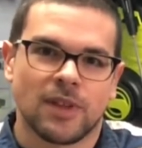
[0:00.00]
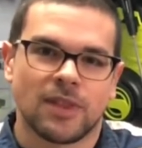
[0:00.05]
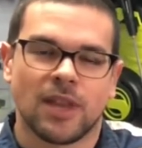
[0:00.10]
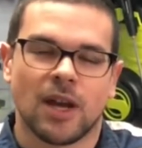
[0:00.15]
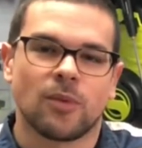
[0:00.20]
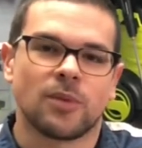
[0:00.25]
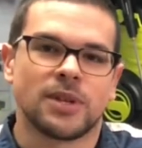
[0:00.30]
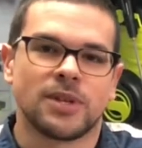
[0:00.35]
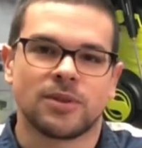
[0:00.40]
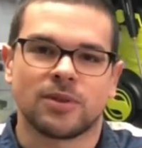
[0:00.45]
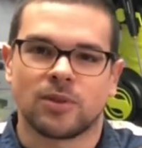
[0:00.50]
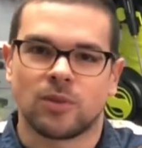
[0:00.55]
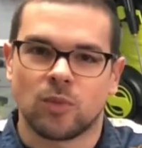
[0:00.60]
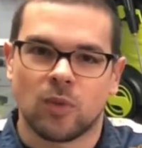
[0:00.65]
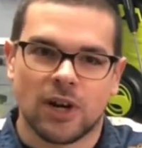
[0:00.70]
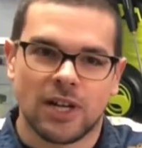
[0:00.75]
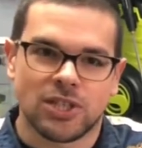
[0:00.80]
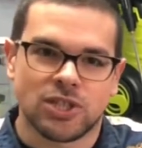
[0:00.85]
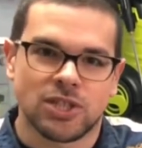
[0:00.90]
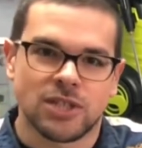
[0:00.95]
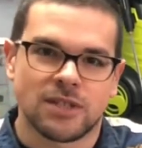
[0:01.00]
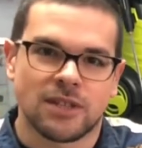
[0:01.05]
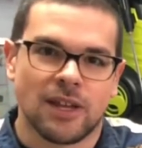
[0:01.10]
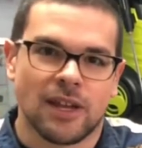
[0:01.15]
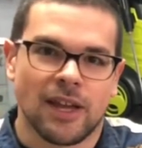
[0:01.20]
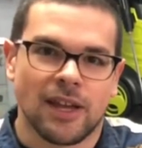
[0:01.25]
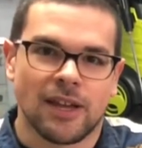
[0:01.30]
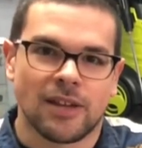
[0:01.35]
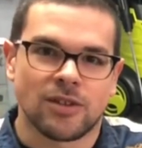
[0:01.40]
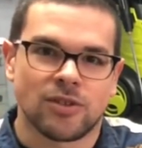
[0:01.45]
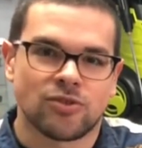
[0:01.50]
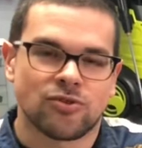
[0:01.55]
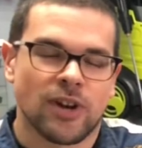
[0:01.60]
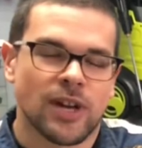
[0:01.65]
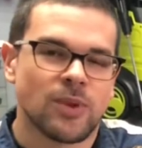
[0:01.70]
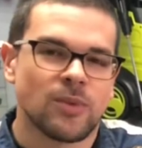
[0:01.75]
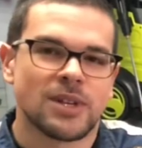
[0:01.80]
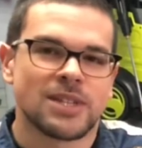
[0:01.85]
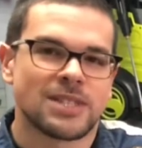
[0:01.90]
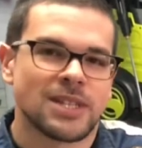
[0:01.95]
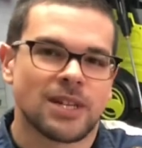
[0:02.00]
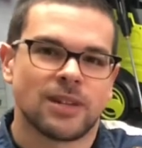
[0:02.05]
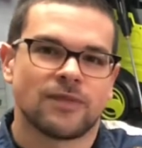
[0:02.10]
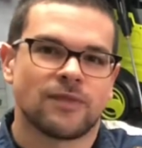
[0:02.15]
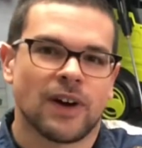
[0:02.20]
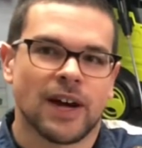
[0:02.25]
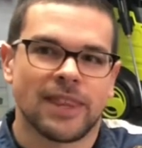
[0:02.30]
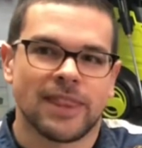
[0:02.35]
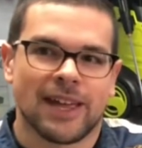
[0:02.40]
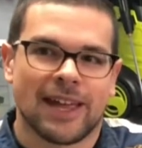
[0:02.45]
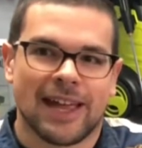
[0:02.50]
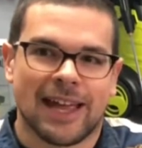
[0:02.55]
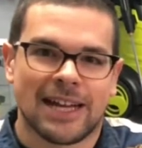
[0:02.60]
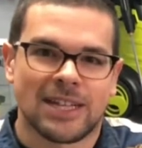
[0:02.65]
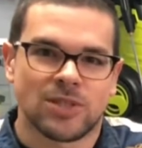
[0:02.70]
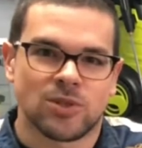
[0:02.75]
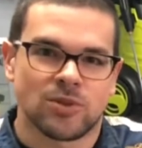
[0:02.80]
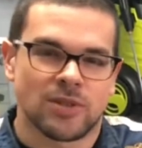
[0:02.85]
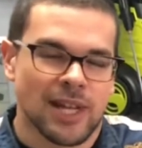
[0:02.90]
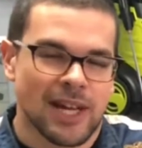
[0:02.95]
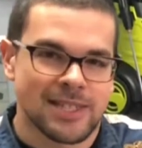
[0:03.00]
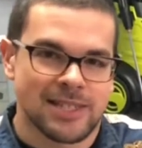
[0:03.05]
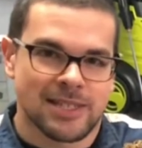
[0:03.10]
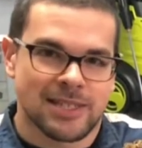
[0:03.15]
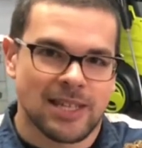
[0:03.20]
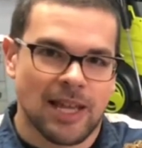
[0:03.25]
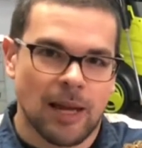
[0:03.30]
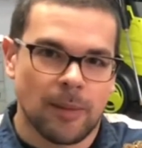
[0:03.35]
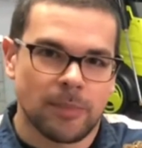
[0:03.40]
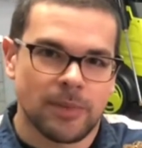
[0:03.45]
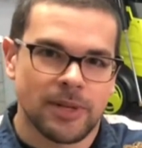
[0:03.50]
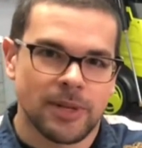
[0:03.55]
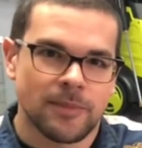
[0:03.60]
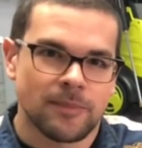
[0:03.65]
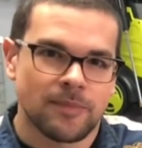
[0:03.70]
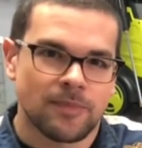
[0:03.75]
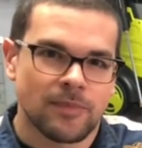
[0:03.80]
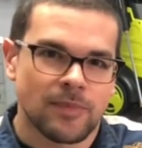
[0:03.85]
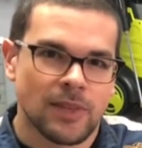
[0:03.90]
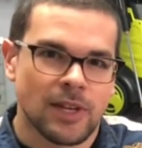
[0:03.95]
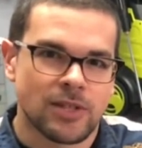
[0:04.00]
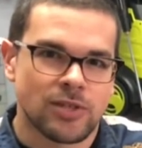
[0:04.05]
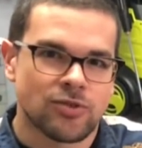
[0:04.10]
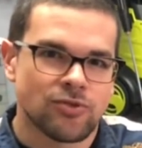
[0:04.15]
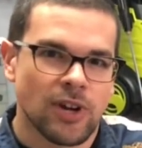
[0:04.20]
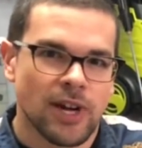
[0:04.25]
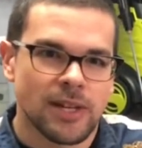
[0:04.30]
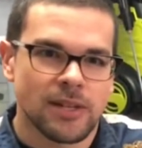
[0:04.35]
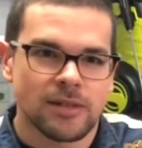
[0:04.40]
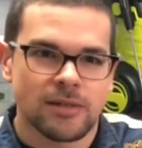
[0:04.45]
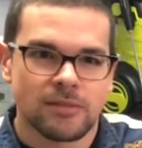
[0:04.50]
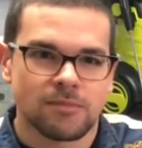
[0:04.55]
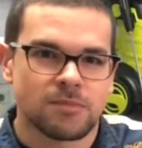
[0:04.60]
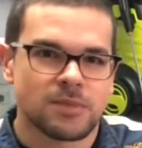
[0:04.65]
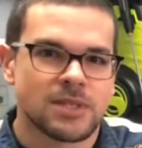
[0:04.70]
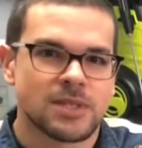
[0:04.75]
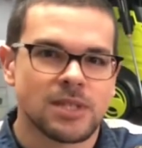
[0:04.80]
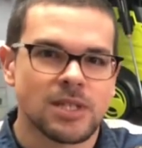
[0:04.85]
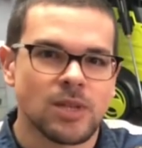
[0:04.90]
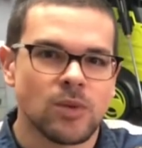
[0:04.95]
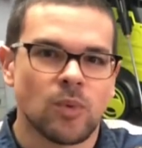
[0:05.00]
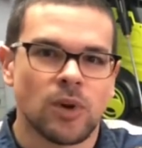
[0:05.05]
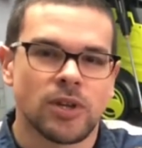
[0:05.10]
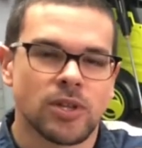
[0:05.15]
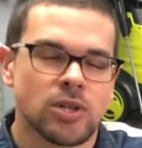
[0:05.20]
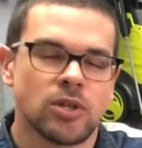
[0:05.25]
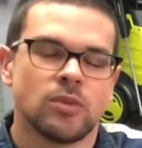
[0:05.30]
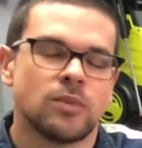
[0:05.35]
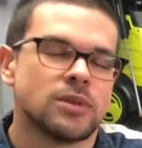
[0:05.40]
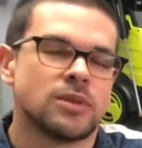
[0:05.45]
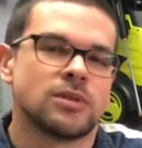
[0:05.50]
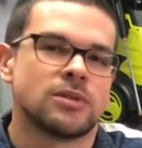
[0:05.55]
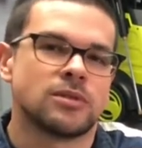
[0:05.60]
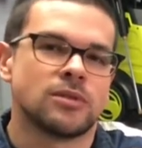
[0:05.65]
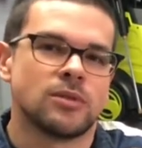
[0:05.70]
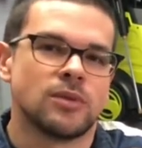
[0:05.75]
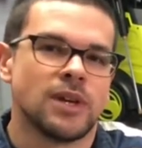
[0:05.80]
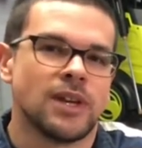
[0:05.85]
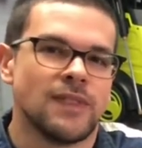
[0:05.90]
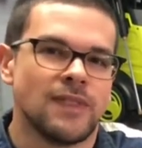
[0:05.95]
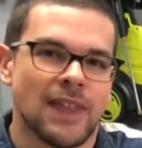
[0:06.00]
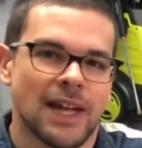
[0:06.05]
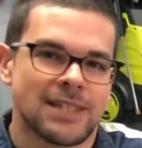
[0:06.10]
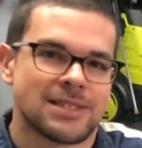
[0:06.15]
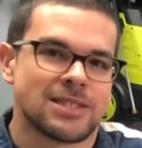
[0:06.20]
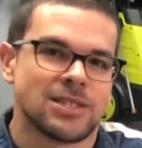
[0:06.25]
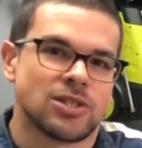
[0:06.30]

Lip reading: That way you can watch it and try to identify the hazard as it's happening and try to see what you would do in that